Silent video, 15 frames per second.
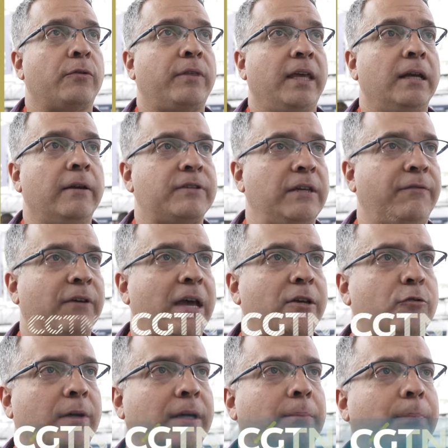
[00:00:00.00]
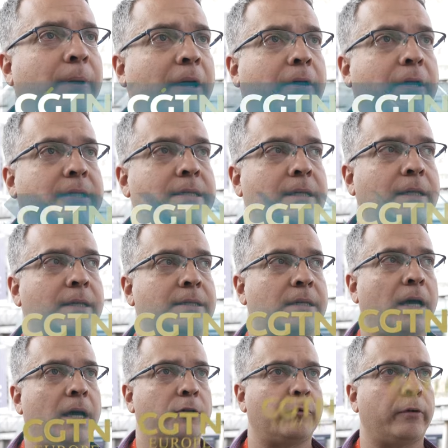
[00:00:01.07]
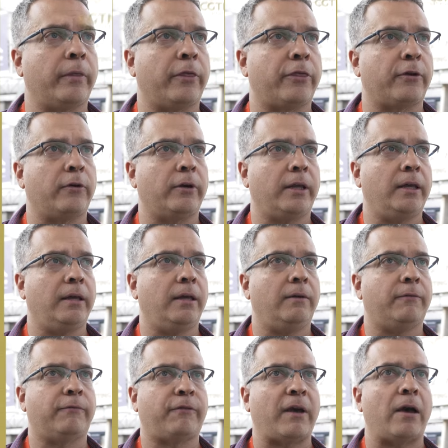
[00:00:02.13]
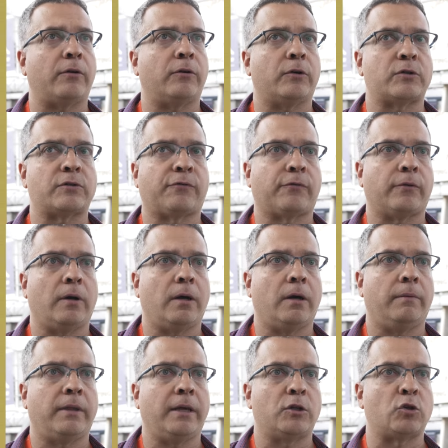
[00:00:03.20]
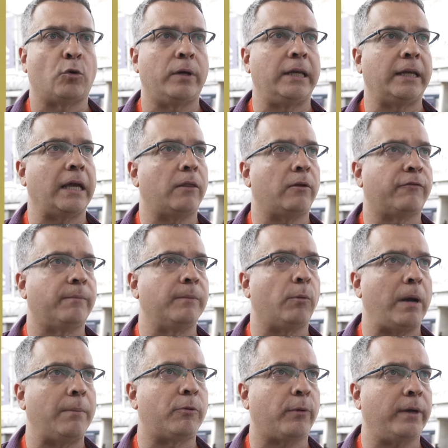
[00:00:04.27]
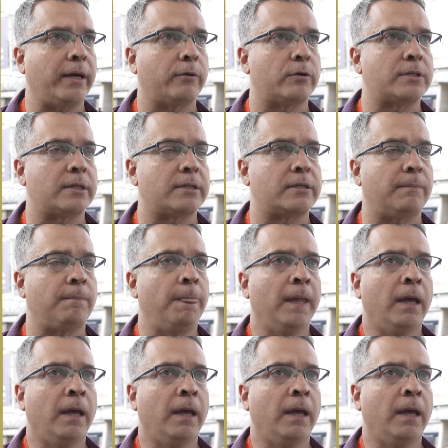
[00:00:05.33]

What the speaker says: So the NFT Factory in Paris is 130 founders that joined together from the Web3 ecosystem.